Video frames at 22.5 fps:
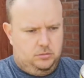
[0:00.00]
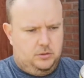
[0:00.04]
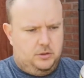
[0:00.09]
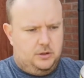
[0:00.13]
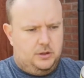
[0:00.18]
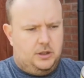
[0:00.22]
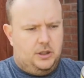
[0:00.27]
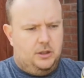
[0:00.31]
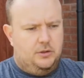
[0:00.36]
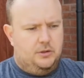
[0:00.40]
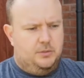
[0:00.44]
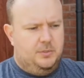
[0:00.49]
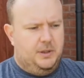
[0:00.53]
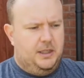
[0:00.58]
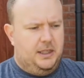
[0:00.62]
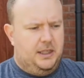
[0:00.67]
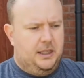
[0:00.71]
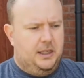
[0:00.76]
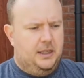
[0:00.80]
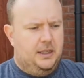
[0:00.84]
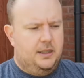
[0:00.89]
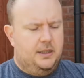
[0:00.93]
Excuse
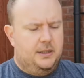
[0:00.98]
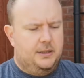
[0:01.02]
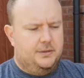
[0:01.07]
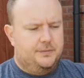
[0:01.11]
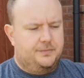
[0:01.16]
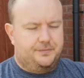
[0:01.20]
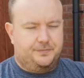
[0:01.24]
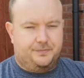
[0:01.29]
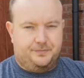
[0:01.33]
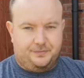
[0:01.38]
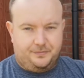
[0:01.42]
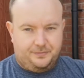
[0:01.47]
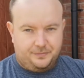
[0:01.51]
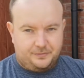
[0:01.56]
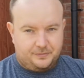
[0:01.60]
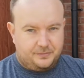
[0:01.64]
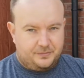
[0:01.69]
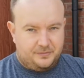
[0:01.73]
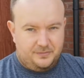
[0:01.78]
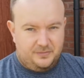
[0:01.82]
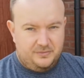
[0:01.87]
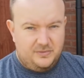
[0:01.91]
me.
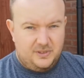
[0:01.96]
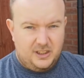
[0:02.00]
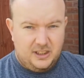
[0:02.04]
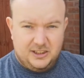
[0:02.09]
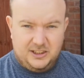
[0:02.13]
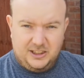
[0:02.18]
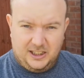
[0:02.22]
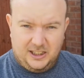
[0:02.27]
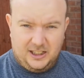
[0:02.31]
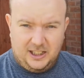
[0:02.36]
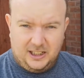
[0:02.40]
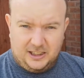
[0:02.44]
So